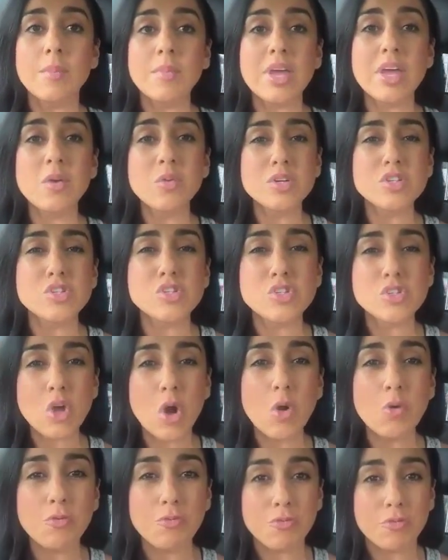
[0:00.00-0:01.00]
it was
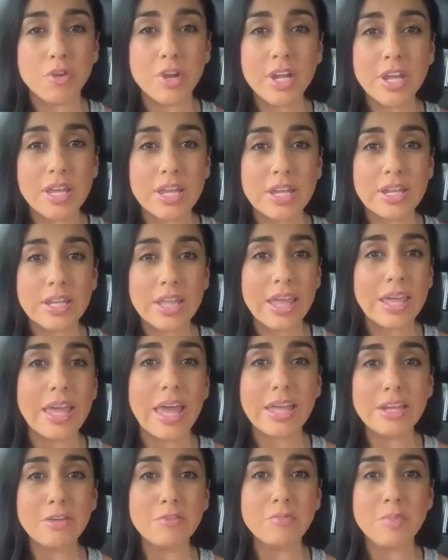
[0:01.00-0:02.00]
so freeing.
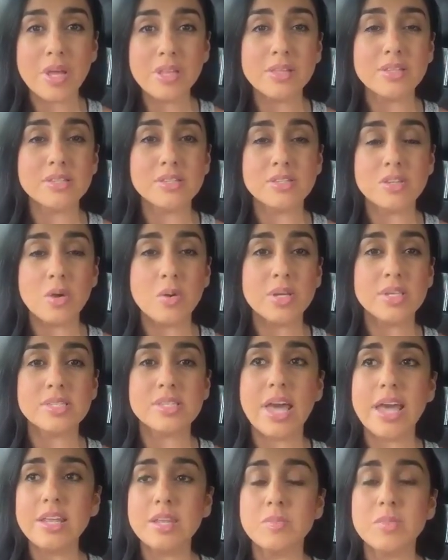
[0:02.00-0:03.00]
Like end of month is so
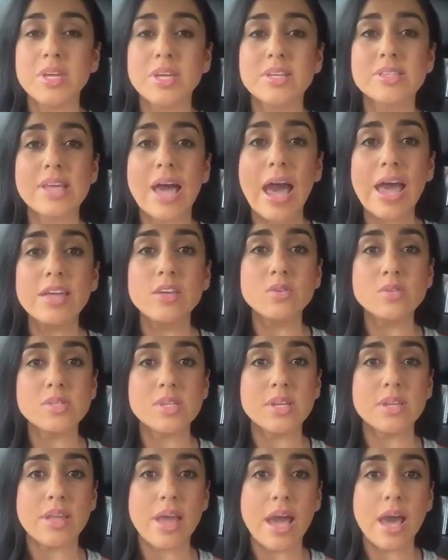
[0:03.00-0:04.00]
exciting because I use
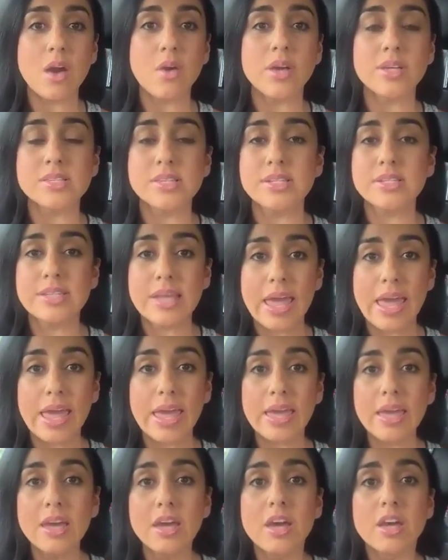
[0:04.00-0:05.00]
it now as a
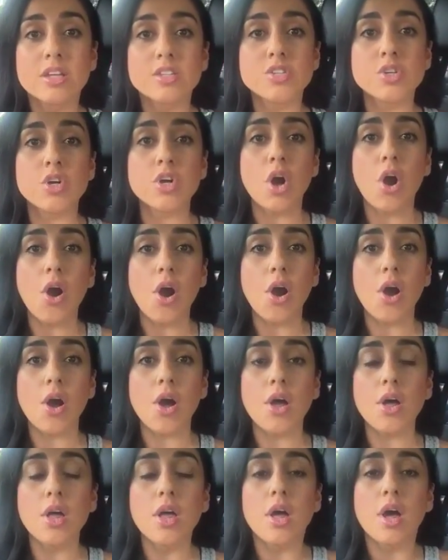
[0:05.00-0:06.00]
day to
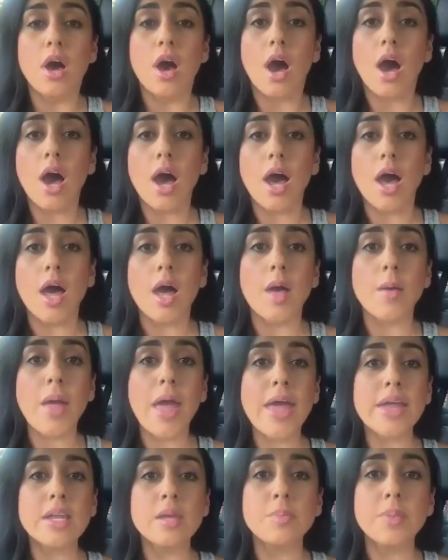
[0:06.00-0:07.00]
call
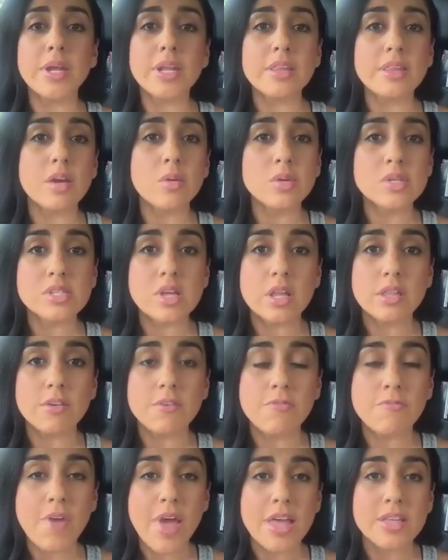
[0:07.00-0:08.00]
anybody that was on the
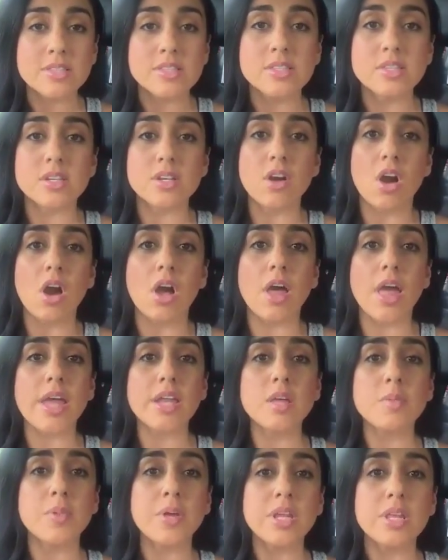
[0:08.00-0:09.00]
fence, to call
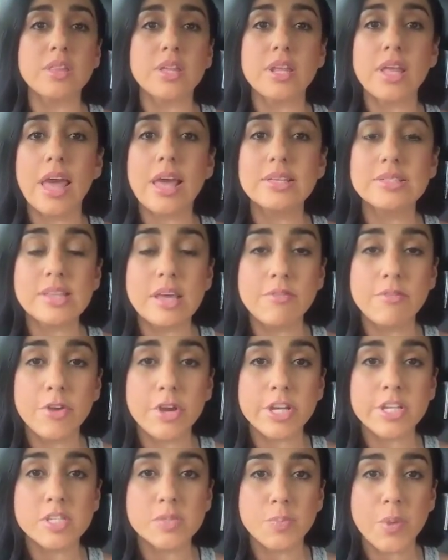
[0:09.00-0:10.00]
anybody that has ever
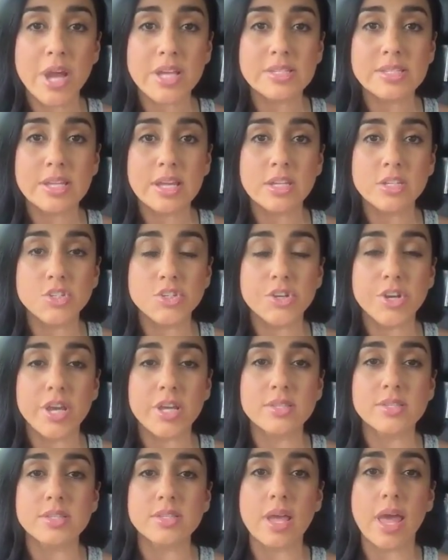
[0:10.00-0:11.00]
expressed
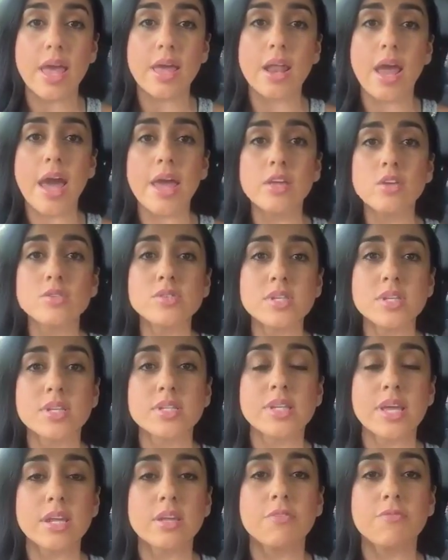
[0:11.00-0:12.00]
interest. And I use it a
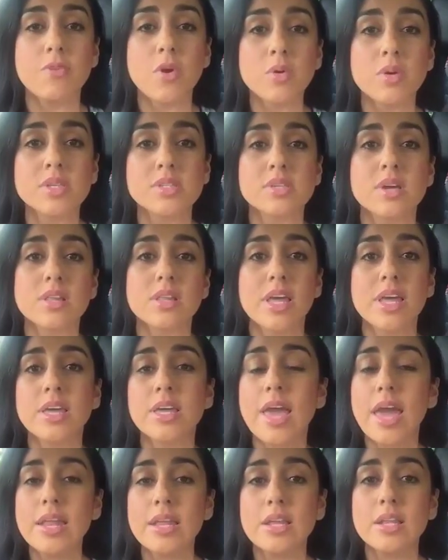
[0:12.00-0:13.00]
day to focus on like
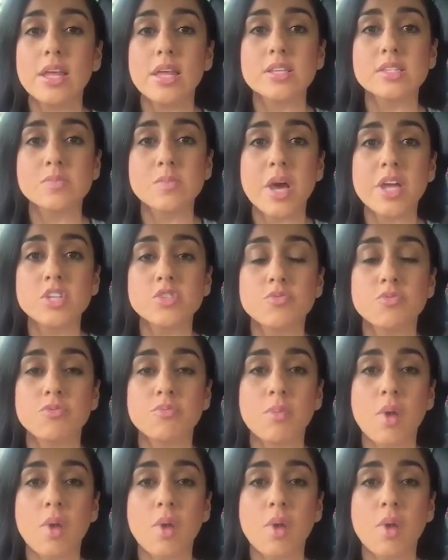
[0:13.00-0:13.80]
getting as much